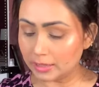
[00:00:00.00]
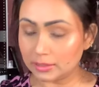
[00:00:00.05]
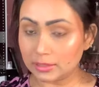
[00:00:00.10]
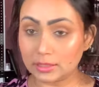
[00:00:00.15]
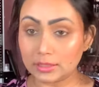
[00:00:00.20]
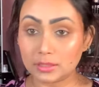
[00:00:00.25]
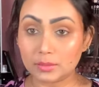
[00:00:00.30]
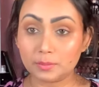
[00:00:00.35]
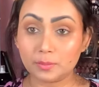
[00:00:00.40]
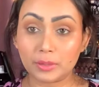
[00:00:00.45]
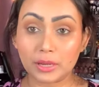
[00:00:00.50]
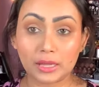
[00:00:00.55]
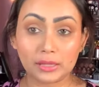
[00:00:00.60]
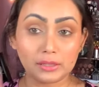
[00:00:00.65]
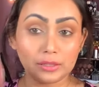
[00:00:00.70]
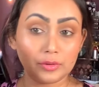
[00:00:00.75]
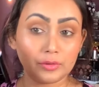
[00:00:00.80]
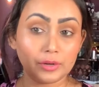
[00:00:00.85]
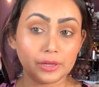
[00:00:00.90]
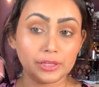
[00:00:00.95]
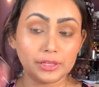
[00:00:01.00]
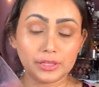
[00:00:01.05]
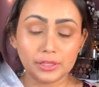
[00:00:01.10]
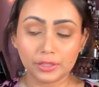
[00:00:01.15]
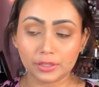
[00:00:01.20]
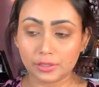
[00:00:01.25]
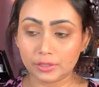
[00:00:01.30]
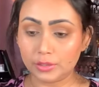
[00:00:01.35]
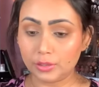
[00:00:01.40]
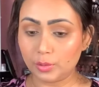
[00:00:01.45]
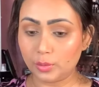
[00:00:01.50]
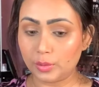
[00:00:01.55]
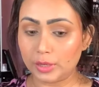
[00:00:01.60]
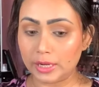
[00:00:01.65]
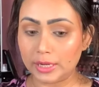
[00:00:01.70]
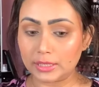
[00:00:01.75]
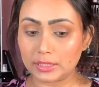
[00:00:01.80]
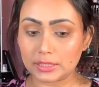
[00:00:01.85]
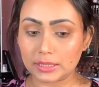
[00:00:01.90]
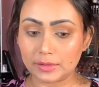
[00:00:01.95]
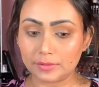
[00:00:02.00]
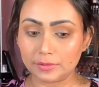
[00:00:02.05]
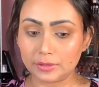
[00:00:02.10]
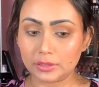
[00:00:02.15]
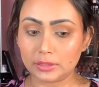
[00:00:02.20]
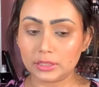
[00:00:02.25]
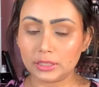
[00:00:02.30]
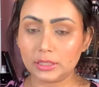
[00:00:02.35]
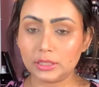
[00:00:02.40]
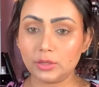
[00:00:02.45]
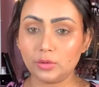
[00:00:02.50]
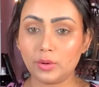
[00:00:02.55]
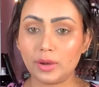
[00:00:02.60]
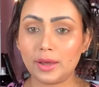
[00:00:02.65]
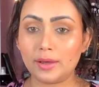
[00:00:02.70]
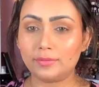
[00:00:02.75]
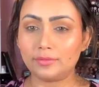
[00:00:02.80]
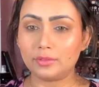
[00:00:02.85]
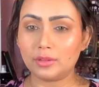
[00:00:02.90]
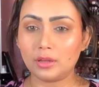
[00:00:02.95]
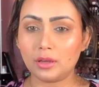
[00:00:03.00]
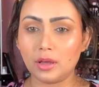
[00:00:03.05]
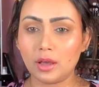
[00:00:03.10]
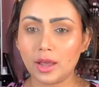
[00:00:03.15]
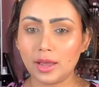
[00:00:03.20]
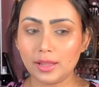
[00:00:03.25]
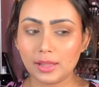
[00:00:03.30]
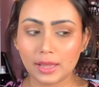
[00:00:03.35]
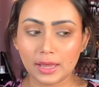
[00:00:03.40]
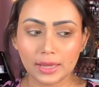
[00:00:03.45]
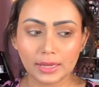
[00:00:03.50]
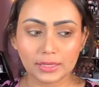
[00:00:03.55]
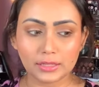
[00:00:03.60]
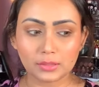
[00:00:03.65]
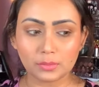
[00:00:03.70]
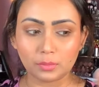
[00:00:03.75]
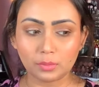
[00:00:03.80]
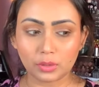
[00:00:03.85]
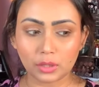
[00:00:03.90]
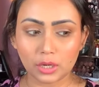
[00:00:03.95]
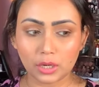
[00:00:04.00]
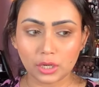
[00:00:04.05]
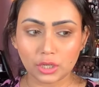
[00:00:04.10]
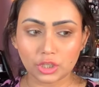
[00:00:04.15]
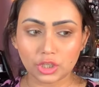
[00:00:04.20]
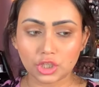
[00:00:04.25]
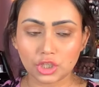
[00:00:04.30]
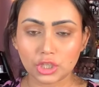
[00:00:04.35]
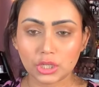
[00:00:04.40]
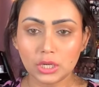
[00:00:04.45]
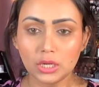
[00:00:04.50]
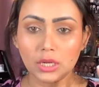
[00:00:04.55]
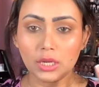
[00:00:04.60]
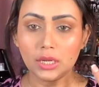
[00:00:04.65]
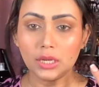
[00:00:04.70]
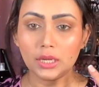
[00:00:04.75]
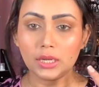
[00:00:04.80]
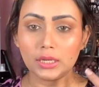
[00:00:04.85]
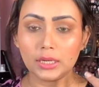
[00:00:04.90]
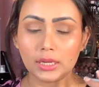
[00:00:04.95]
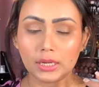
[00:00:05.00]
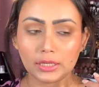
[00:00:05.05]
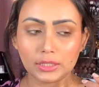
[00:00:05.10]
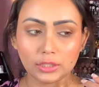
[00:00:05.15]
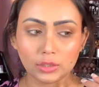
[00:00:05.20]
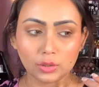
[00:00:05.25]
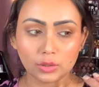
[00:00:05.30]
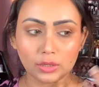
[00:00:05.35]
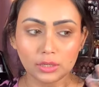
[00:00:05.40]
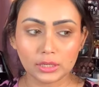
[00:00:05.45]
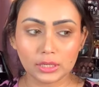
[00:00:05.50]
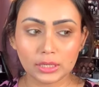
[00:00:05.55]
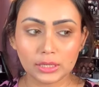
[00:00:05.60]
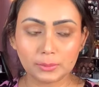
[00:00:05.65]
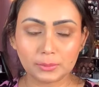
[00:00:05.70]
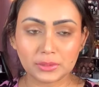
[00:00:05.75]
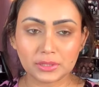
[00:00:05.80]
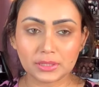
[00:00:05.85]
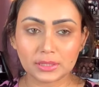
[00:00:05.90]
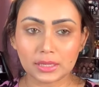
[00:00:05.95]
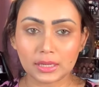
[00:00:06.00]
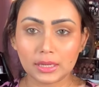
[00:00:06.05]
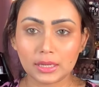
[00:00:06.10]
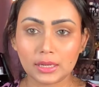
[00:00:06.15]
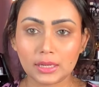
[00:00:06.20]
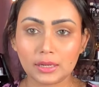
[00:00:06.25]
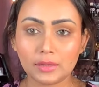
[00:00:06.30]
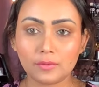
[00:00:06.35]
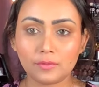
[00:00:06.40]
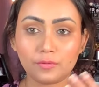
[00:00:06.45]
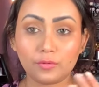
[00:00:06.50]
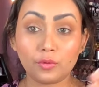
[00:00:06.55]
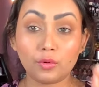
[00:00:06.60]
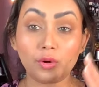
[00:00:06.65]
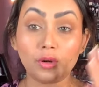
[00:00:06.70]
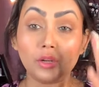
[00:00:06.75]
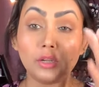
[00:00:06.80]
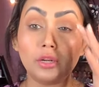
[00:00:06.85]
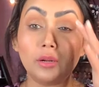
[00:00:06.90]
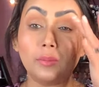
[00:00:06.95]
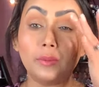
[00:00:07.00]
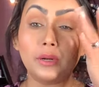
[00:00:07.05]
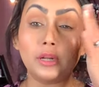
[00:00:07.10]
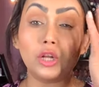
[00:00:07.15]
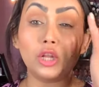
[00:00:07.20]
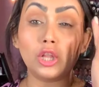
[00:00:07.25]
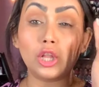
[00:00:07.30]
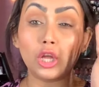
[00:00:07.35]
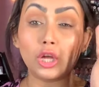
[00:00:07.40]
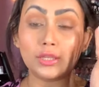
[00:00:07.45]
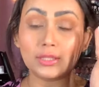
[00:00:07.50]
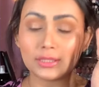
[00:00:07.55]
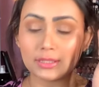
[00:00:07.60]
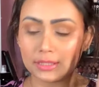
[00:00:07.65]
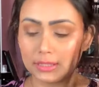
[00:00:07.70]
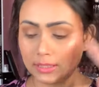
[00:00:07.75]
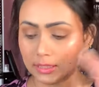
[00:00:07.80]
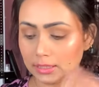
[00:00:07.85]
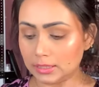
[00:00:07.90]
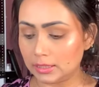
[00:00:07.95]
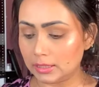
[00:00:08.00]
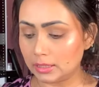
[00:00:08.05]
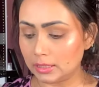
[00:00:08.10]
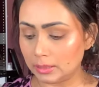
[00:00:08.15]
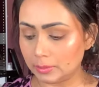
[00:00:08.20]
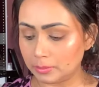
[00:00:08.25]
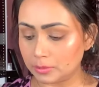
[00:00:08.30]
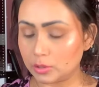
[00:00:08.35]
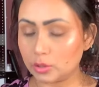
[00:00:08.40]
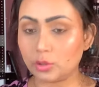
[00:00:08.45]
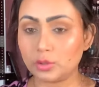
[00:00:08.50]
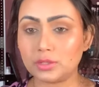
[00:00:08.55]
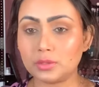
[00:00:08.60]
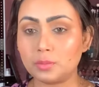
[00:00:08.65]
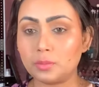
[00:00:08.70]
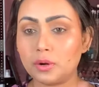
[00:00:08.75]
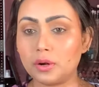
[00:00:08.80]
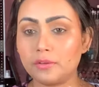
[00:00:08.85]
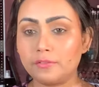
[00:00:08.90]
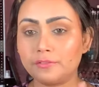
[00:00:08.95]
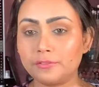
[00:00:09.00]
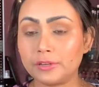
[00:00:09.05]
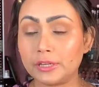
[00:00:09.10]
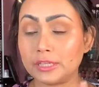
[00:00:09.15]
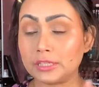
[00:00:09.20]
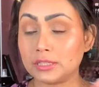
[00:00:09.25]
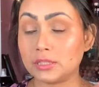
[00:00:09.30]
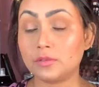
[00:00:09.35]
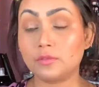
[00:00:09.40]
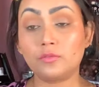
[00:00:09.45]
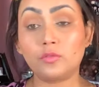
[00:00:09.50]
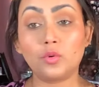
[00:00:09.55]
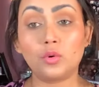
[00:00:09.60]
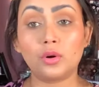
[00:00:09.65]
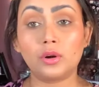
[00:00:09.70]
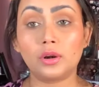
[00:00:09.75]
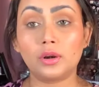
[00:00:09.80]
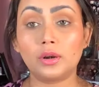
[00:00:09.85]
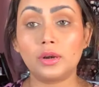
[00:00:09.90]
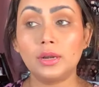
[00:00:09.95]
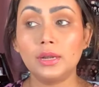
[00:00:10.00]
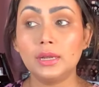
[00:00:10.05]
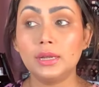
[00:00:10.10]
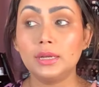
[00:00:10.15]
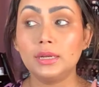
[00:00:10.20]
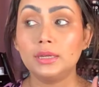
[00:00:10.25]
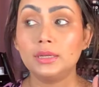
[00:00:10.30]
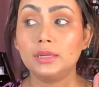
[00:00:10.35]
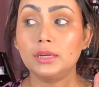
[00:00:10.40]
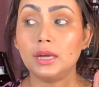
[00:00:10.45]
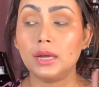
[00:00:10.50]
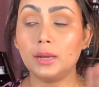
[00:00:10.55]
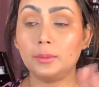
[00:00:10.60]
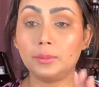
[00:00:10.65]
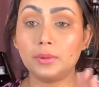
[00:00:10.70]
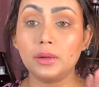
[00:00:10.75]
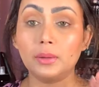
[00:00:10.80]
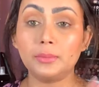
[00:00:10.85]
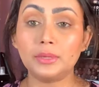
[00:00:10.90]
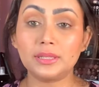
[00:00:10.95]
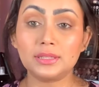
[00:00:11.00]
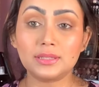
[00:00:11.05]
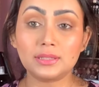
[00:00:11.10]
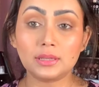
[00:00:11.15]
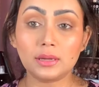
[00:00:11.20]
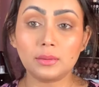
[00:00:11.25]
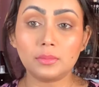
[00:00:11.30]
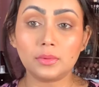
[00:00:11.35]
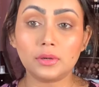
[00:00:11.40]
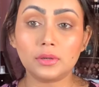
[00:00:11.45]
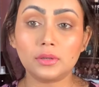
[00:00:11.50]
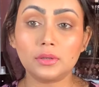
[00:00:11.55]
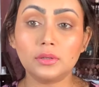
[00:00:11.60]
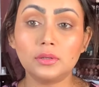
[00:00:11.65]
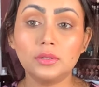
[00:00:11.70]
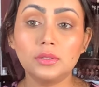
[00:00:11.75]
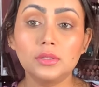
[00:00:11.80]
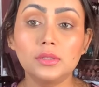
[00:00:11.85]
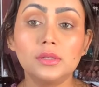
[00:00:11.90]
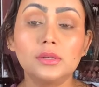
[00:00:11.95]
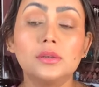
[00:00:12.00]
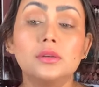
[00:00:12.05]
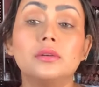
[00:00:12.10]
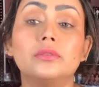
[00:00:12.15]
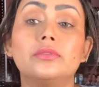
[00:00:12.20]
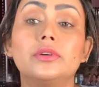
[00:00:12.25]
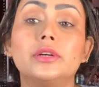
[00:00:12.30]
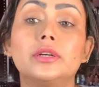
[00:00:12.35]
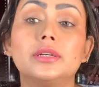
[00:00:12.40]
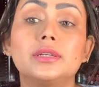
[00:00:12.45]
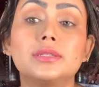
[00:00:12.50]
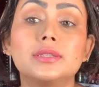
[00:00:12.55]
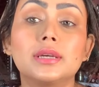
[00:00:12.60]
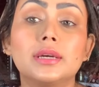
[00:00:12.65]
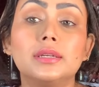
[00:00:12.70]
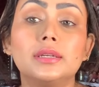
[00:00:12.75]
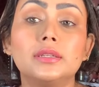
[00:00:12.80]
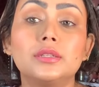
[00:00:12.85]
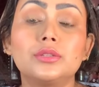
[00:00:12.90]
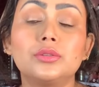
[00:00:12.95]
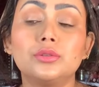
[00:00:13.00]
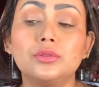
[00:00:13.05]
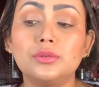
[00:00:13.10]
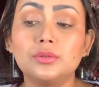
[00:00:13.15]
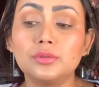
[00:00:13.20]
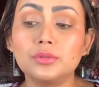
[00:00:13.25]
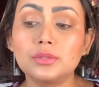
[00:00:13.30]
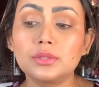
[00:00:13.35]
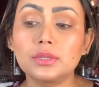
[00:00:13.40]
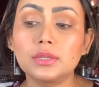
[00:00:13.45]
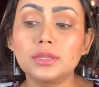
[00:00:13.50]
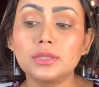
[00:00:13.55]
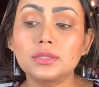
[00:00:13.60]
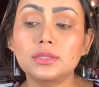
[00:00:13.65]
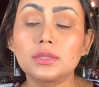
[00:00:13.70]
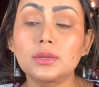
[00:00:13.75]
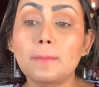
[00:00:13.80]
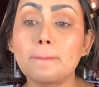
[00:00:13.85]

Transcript: this palette right here, you get everything. You have the highlight, blush, and your lips, and for a little bit of glossy lips. So it's perfect for upcoming summer. Very excited to use it.